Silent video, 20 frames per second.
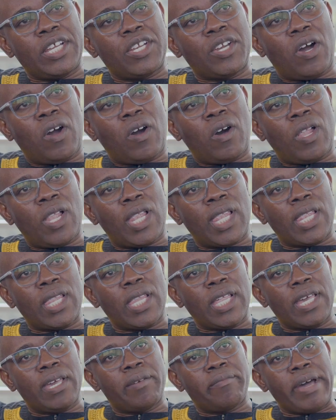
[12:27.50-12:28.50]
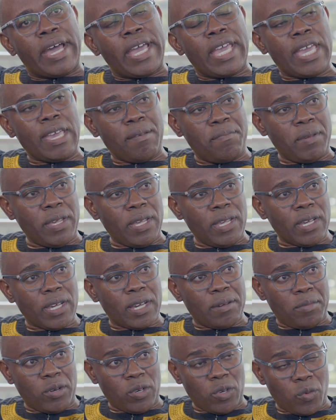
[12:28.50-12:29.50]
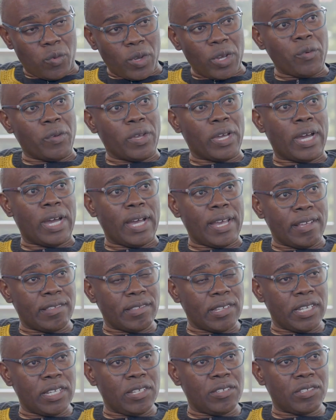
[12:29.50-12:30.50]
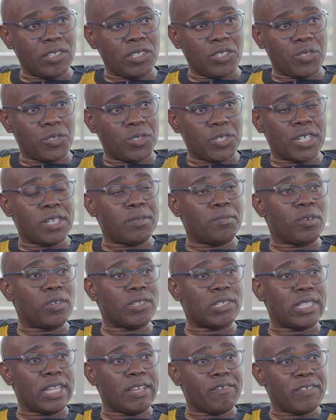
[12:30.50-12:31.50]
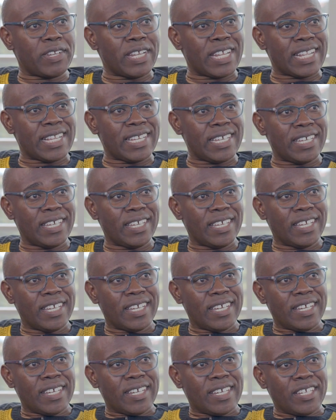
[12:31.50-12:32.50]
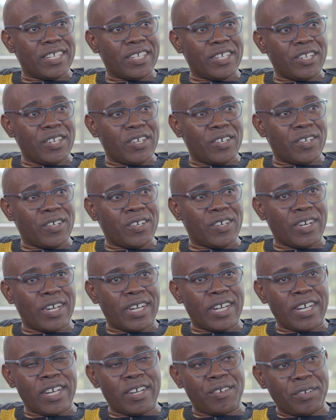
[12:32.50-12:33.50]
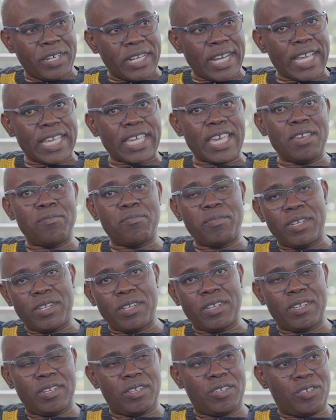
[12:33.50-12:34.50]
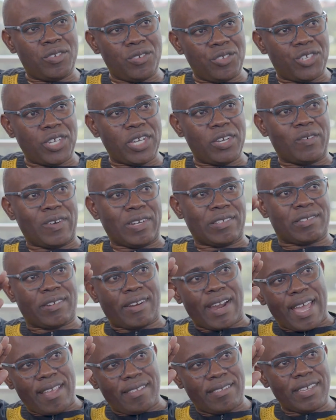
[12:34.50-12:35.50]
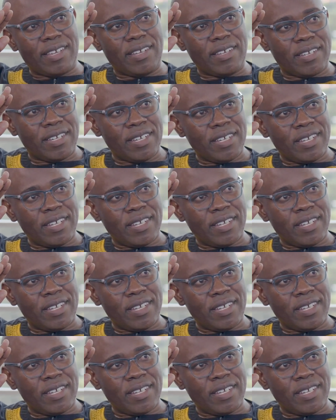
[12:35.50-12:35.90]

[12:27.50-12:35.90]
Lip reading: in all, am I happy about where we are as an institution? Most definitely. When I came in, UJ was rising,